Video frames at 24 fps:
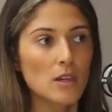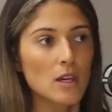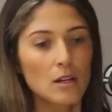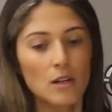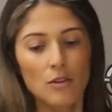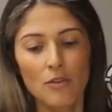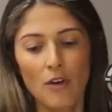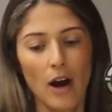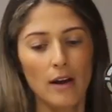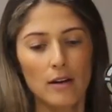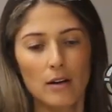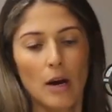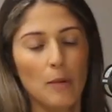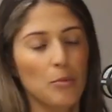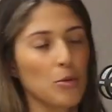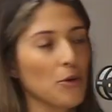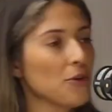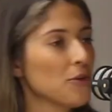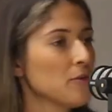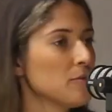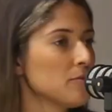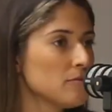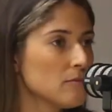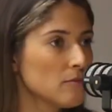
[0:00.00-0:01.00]
if I
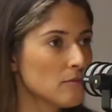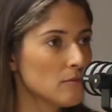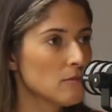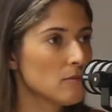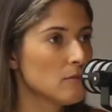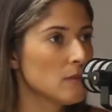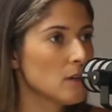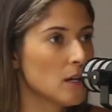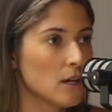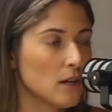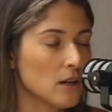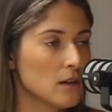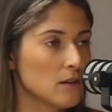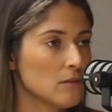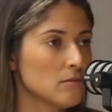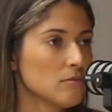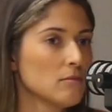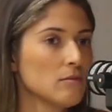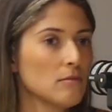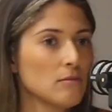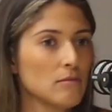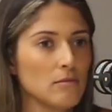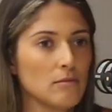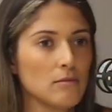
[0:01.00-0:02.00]
upload
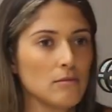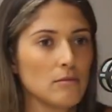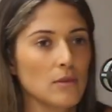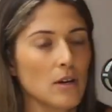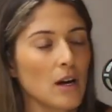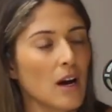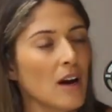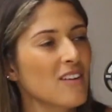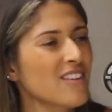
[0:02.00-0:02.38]
I